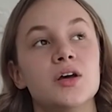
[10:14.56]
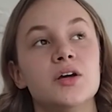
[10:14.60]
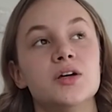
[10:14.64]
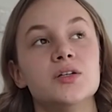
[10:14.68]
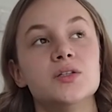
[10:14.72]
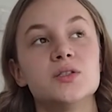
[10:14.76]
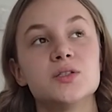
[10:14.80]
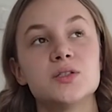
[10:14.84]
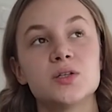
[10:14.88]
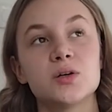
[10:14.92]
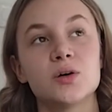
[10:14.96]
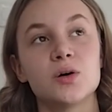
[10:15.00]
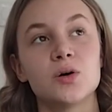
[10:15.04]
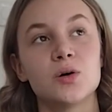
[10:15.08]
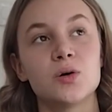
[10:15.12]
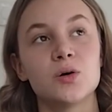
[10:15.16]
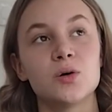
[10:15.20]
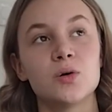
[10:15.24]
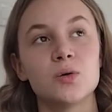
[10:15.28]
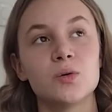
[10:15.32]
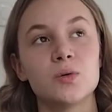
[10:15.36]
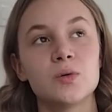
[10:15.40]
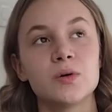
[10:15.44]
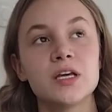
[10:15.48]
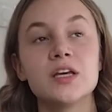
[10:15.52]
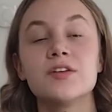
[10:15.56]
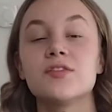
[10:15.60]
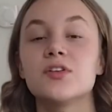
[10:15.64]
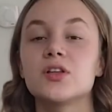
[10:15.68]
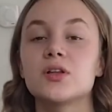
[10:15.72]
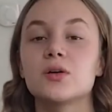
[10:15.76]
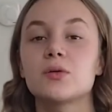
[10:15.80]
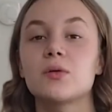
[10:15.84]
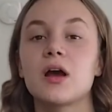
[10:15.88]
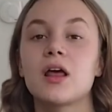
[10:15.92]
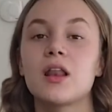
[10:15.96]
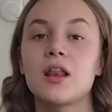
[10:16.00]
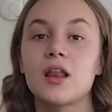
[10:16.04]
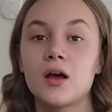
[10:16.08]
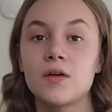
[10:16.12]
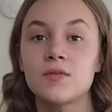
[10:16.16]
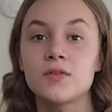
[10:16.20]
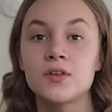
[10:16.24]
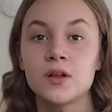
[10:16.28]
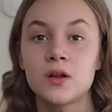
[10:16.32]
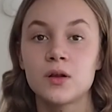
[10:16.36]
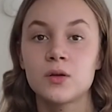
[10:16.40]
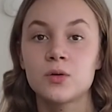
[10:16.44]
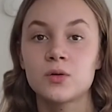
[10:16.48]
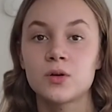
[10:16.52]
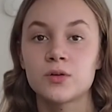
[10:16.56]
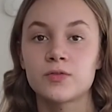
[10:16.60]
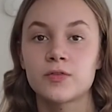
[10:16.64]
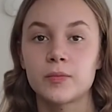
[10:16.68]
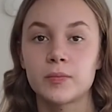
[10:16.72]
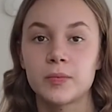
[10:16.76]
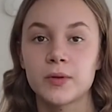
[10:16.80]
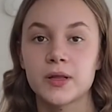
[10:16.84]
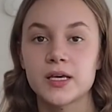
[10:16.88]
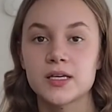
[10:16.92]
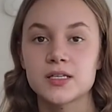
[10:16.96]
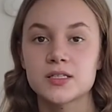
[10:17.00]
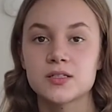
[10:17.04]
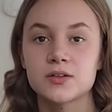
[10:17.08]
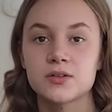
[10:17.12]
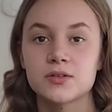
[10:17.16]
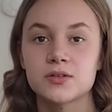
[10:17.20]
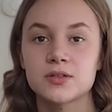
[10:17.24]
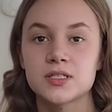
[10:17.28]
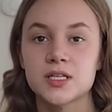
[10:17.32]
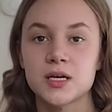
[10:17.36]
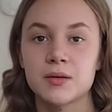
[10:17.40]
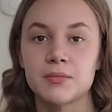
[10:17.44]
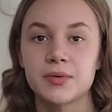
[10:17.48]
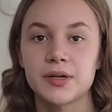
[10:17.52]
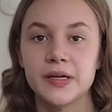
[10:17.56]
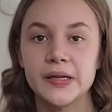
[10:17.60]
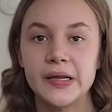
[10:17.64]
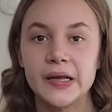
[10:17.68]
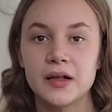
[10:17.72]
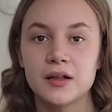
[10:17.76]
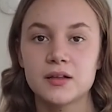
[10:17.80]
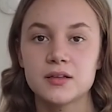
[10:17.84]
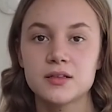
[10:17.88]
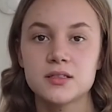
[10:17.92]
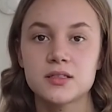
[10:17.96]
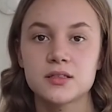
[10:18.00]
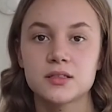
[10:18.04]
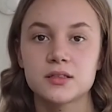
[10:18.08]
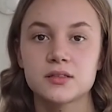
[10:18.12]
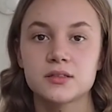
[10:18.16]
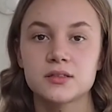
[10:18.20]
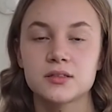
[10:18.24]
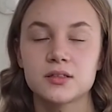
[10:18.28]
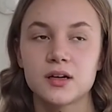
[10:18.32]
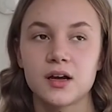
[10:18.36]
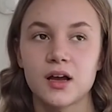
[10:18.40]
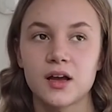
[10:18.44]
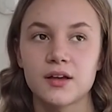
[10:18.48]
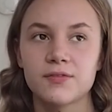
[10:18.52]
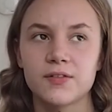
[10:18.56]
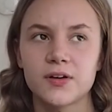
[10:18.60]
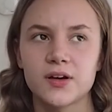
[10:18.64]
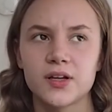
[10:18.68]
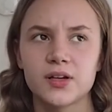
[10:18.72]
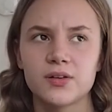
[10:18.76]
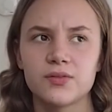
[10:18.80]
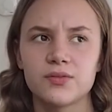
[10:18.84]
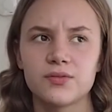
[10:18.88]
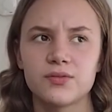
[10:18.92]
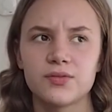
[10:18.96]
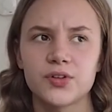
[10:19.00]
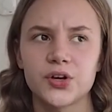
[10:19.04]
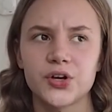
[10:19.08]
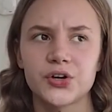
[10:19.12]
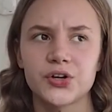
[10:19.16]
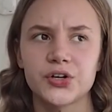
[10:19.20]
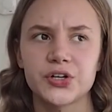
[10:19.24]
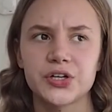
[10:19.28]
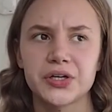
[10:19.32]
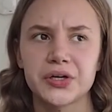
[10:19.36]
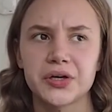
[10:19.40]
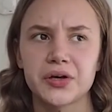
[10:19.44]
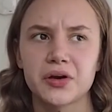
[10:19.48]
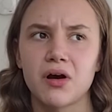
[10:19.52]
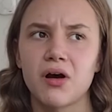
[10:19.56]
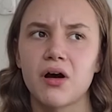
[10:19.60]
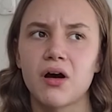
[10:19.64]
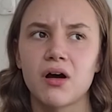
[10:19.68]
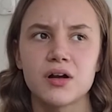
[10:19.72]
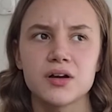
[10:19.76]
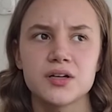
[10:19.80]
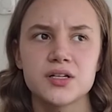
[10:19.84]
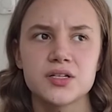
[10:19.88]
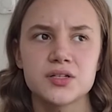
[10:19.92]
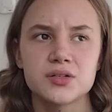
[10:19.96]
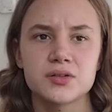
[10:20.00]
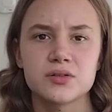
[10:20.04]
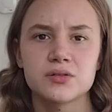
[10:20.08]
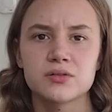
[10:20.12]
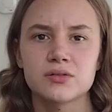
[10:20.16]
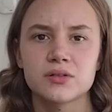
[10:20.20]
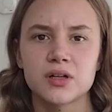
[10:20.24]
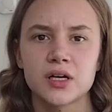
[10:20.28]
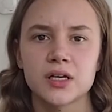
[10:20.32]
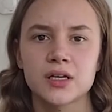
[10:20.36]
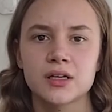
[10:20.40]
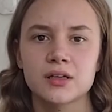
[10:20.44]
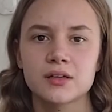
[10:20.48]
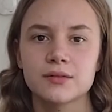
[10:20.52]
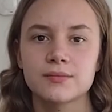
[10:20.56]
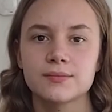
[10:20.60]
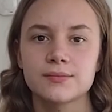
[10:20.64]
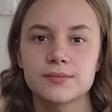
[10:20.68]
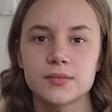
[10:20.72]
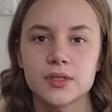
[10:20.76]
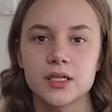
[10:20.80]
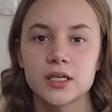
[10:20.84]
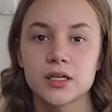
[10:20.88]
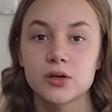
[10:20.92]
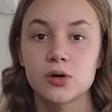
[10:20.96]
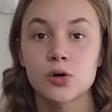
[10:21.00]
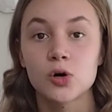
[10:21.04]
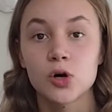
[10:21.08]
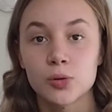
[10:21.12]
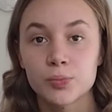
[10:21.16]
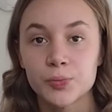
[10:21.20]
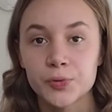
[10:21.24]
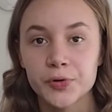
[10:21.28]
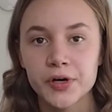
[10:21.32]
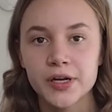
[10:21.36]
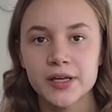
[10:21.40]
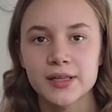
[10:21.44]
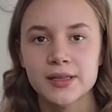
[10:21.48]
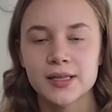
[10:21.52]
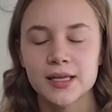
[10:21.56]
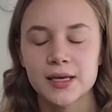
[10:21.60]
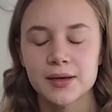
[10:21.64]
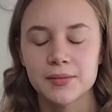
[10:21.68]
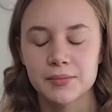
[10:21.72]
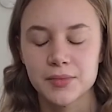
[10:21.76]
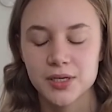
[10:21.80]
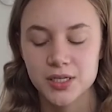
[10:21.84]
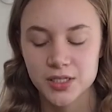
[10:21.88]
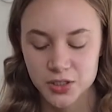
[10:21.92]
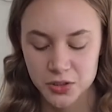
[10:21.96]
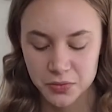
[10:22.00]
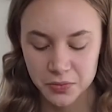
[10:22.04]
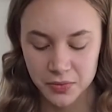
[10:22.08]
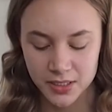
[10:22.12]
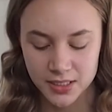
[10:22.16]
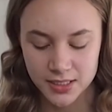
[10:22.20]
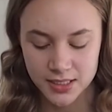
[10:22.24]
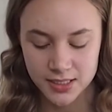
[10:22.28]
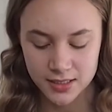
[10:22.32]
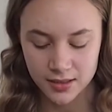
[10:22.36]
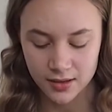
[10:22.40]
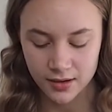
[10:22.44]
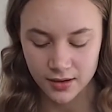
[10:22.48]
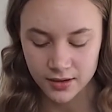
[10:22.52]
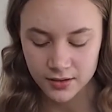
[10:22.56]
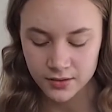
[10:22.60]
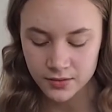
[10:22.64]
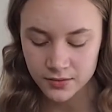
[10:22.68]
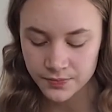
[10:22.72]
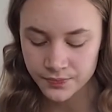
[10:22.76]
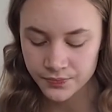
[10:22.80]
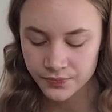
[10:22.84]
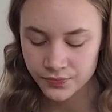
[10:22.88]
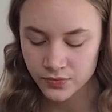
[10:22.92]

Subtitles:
So even though I love the look of a blazer on somebody else, I find it very hard to like incorporate them into my style.